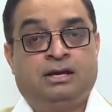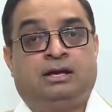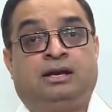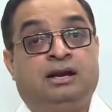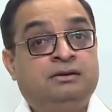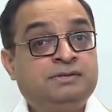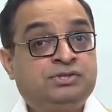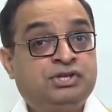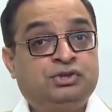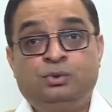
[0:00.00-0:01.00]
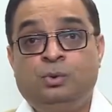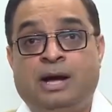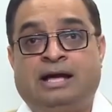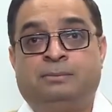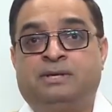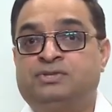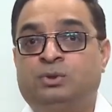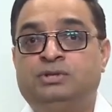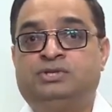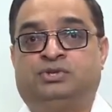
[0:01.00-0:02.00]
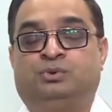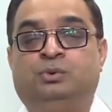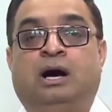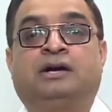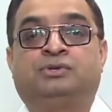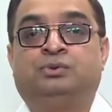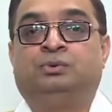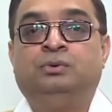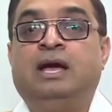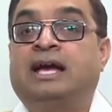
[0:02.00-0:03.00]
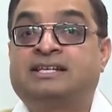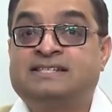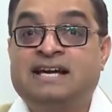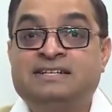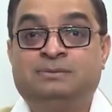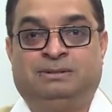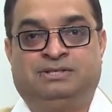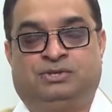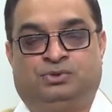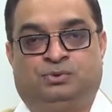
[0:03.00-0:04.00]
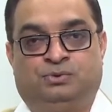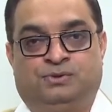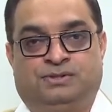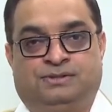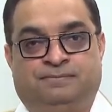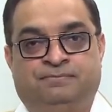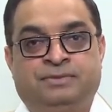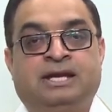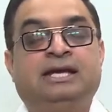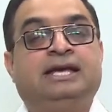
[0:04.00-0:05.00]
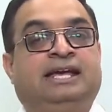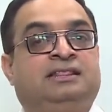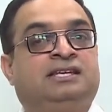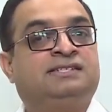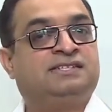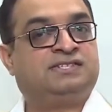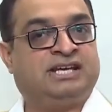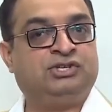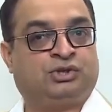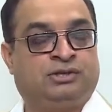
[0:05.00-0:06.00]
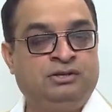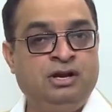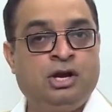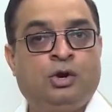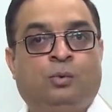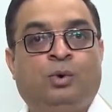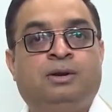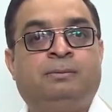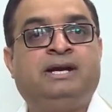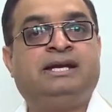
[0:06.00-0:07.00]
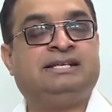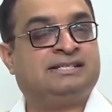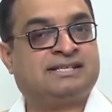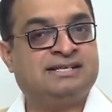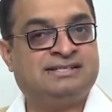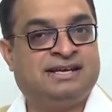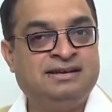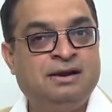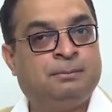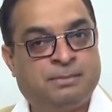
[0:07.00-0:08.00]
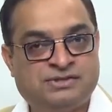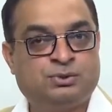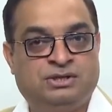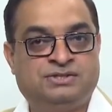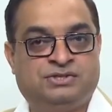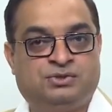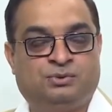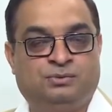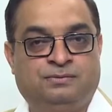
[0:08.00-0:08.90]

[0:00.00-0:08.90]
Nervous tissue and muscular tissue are two excitable tissues. In this session, we will be discussing muscular tissue.